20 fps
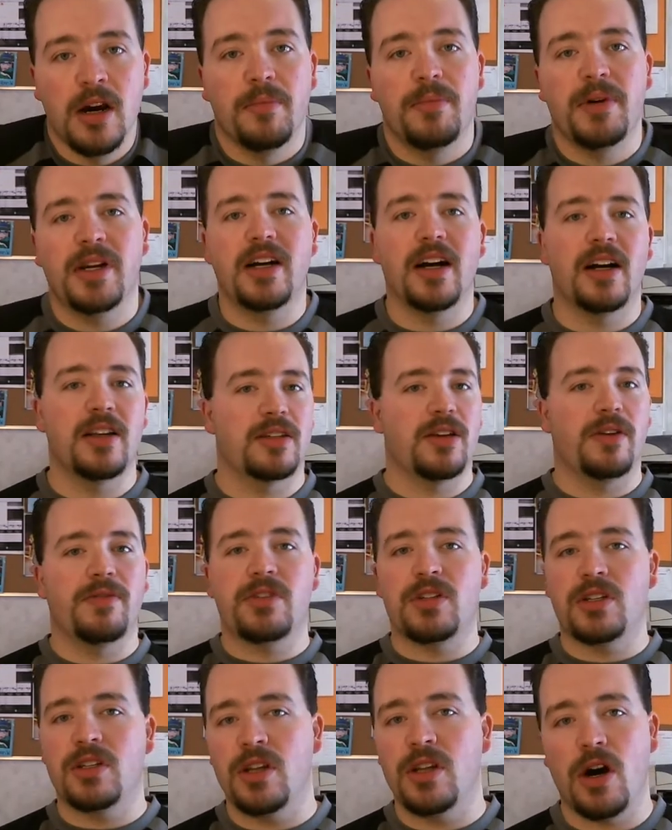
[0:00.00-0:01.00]
because of
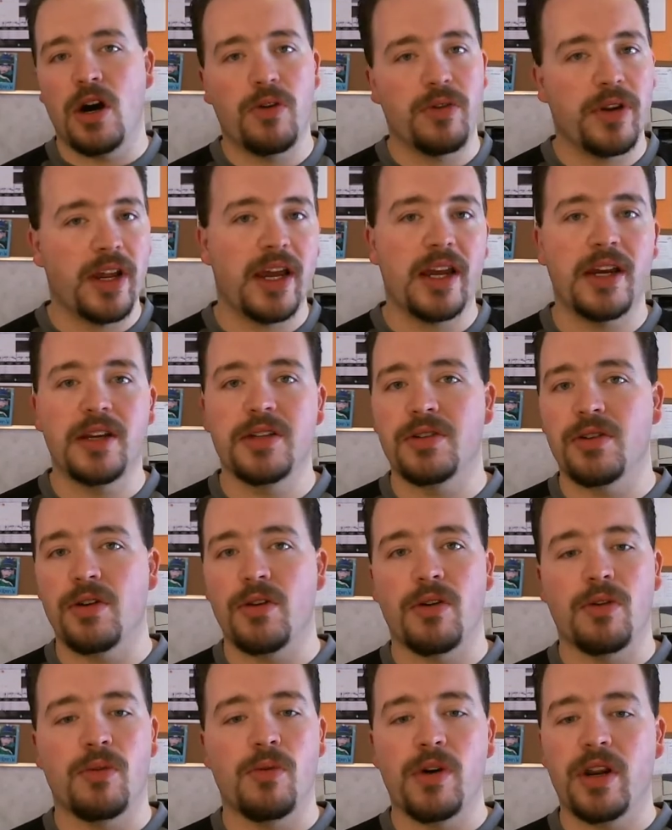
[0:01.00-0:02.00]
snow days
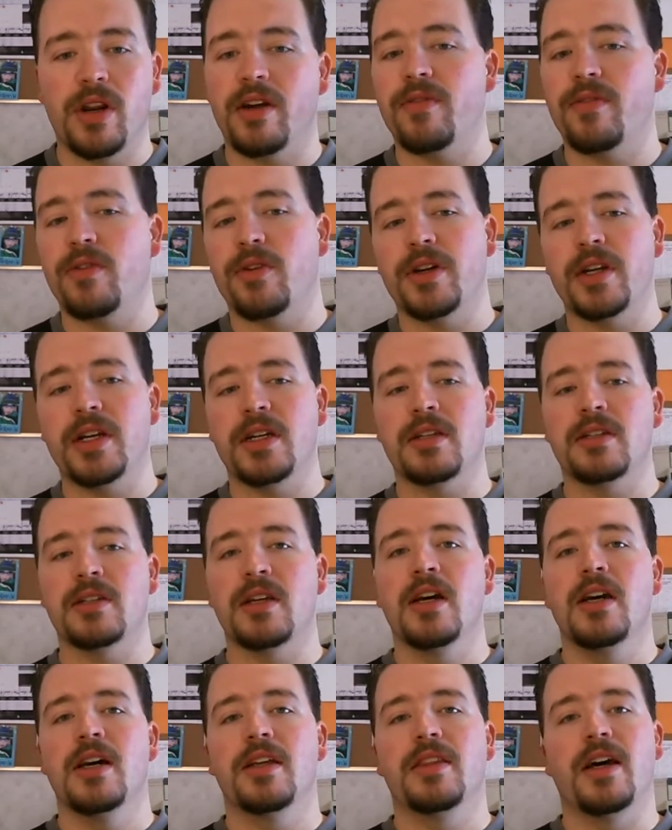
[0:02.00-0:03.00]
or whatever it
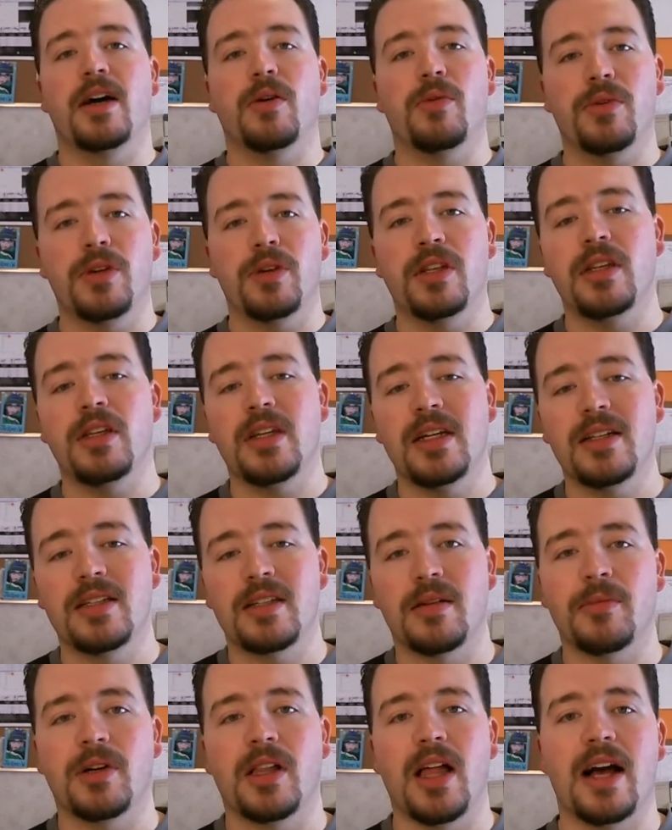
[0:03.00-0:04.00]
is that we need
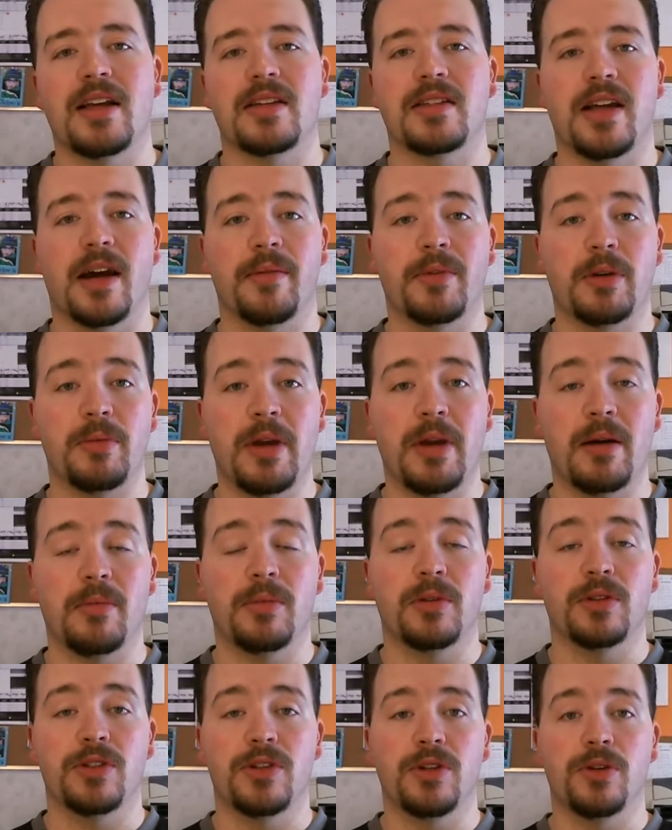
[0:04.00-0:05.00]
some class time to be
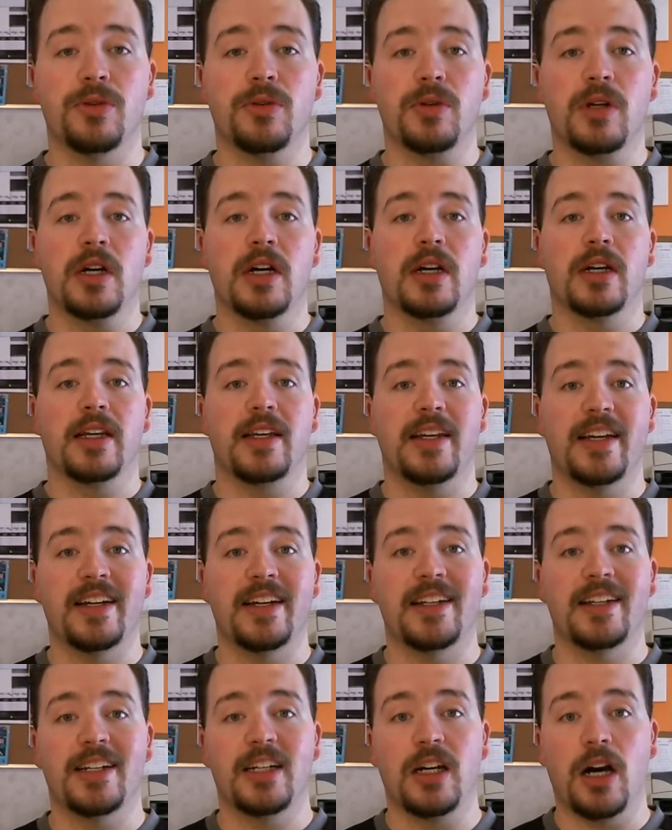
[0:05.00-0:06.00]
able to
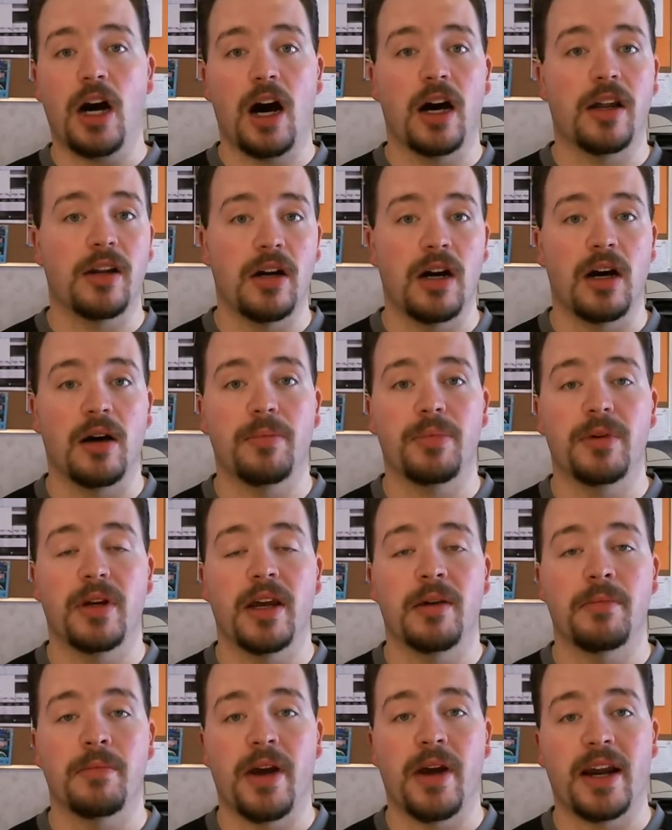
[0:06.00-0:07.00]
get caught up
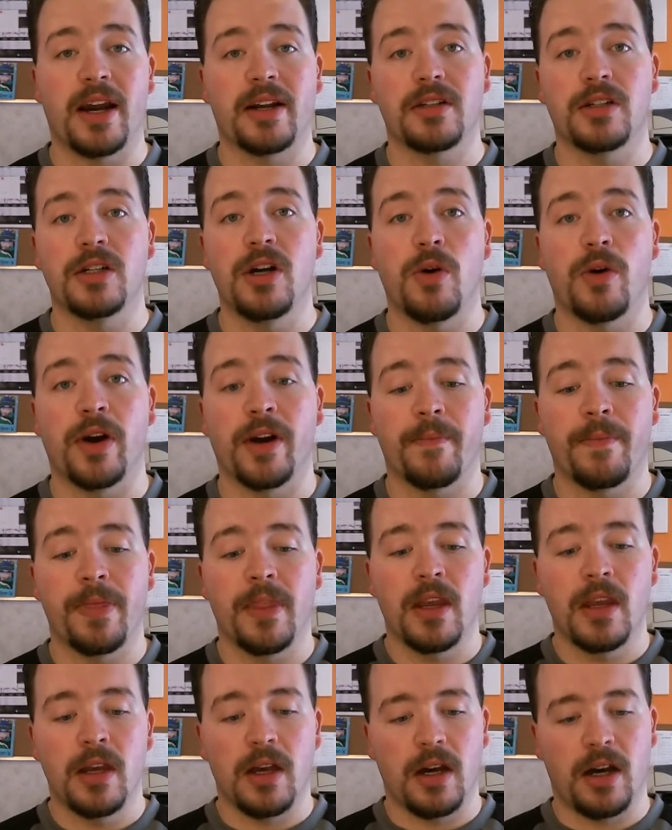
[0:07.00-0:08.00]
and back going.
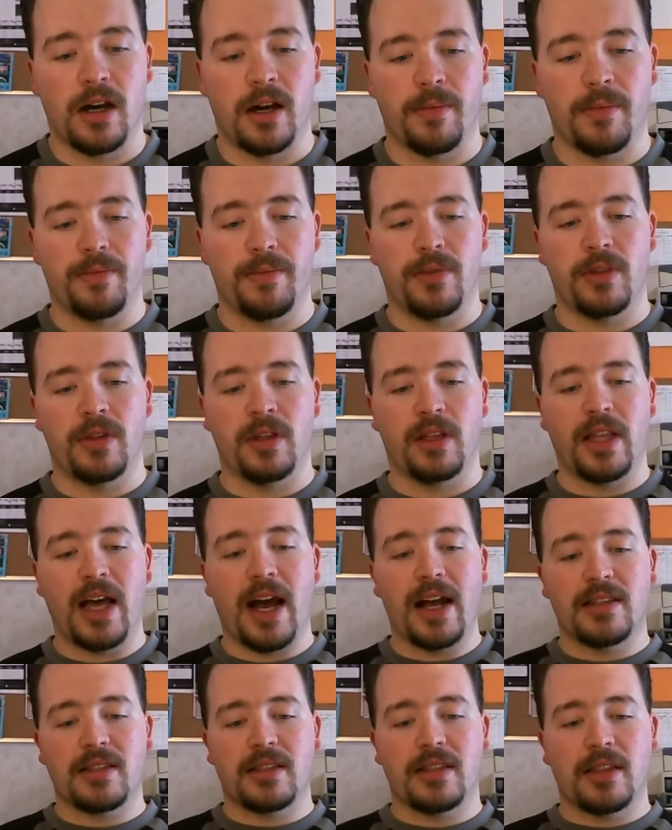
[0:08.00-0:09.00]
The
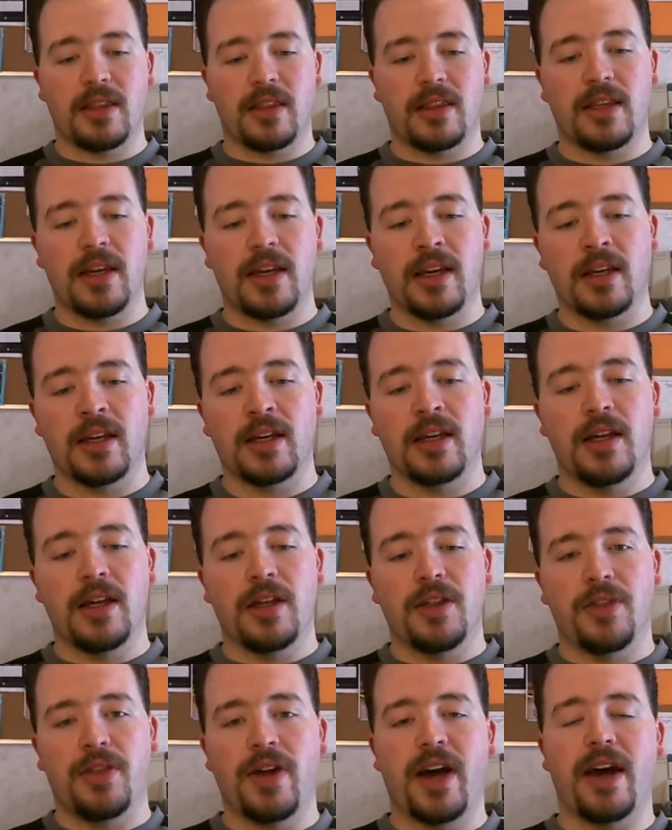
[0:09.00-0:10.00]
last thing
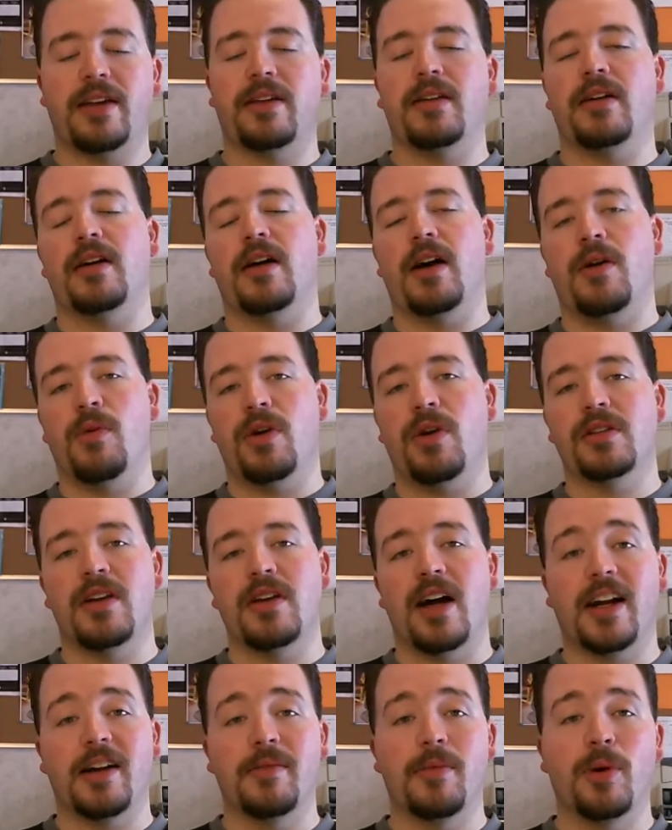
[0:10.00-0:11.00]
that I want to
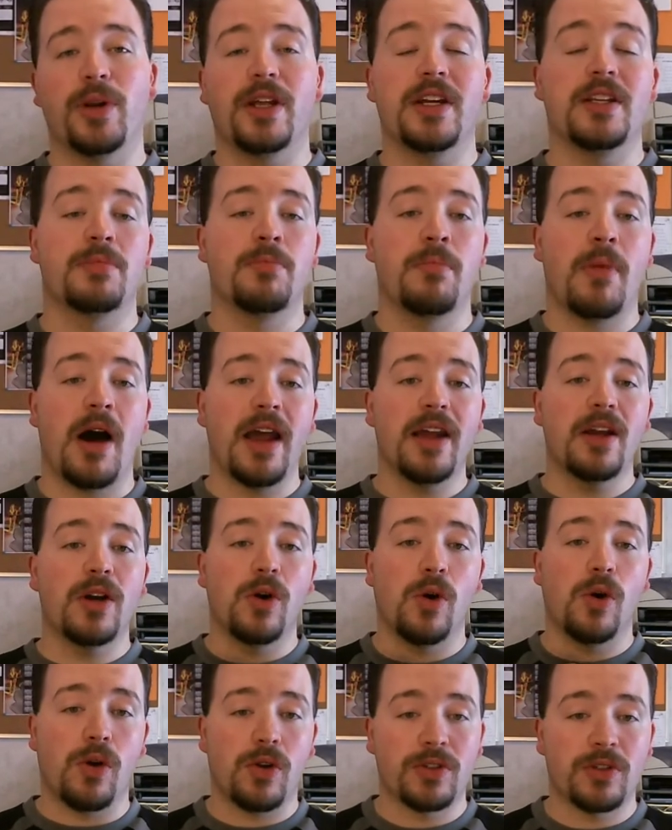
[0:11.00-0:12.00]
talk about is my
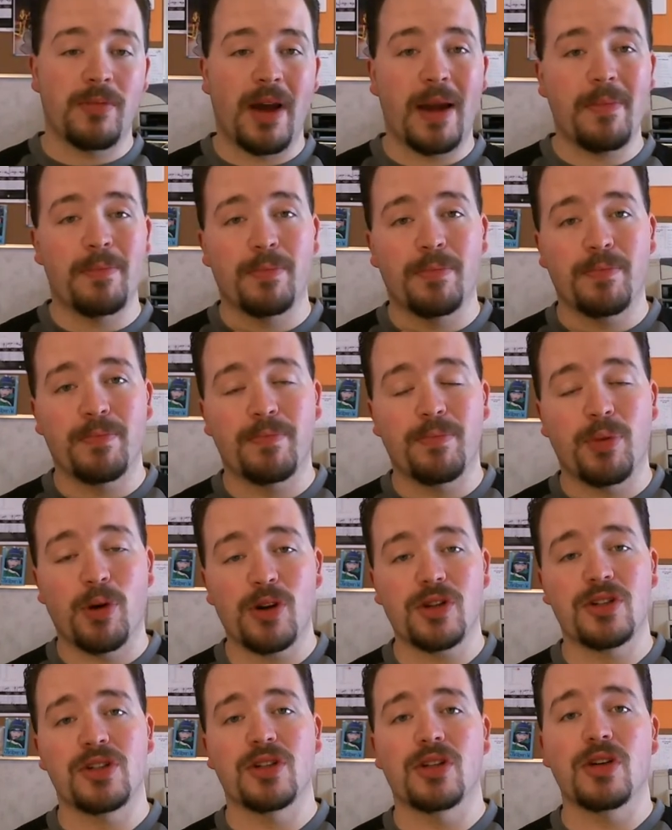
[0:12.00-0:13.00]
goals, my
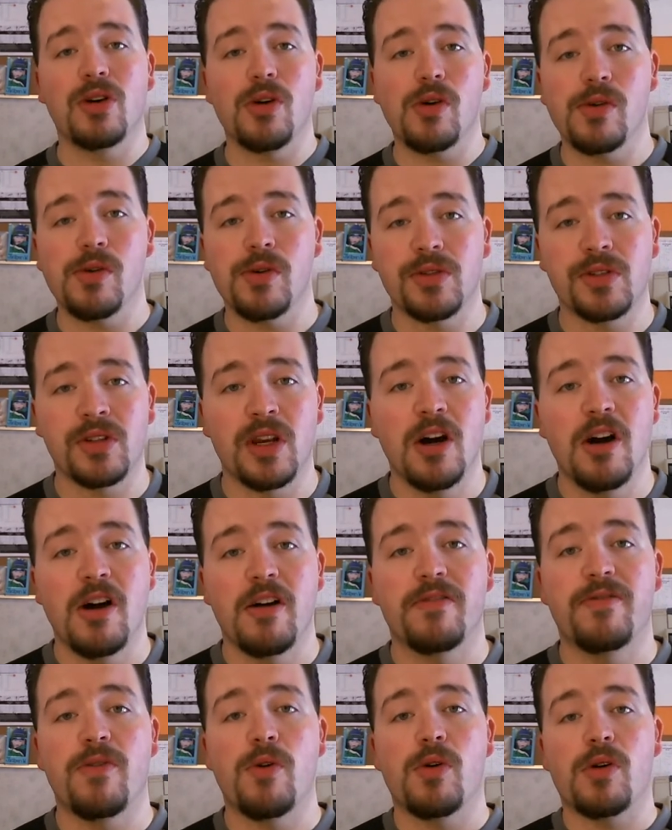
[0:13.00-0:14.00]
personal goals
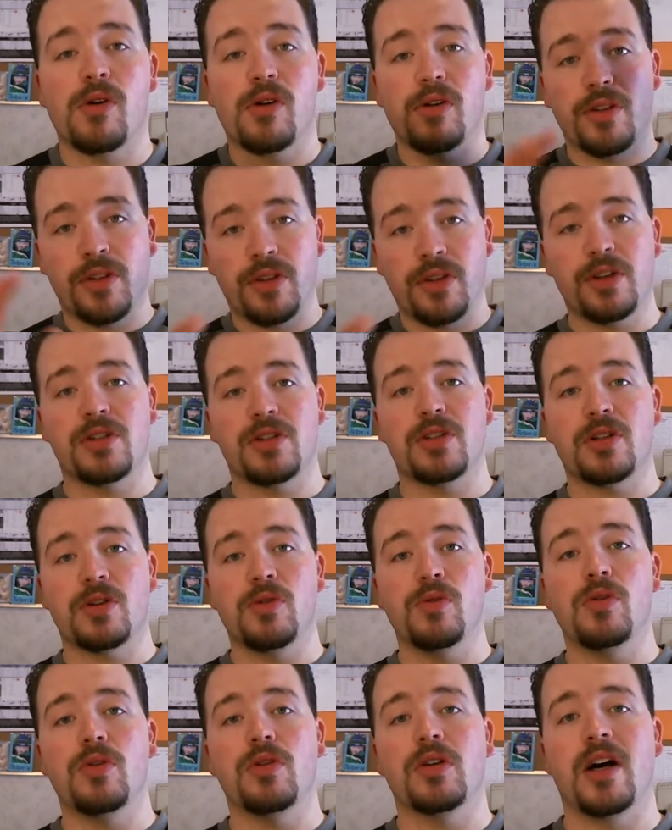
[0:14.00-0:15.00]
for this
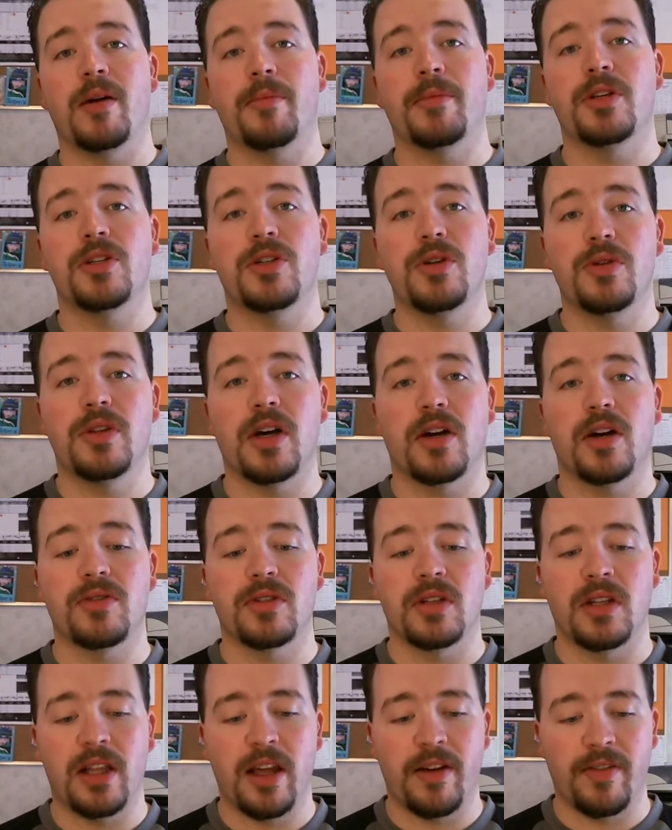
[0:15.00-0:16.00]
school coming
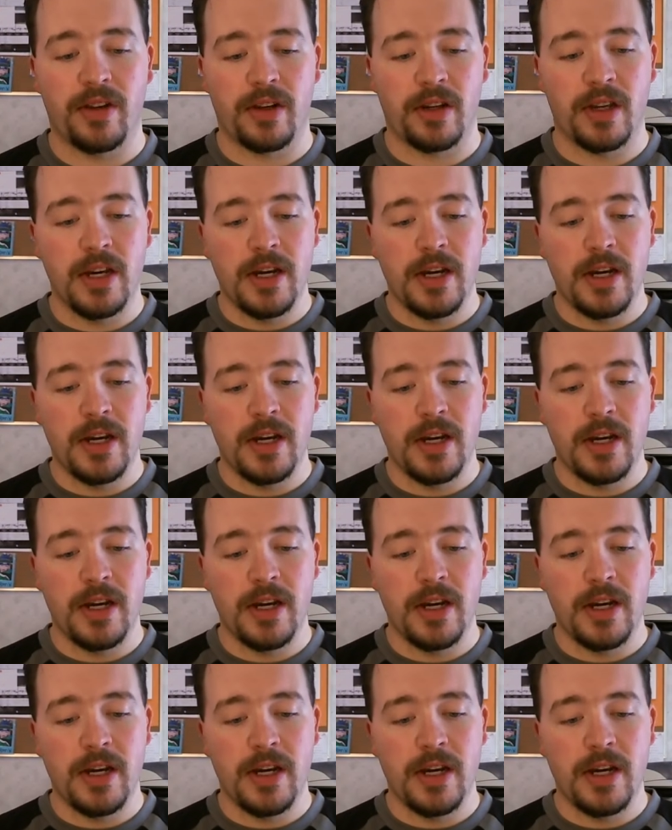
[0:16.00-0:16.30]
2011.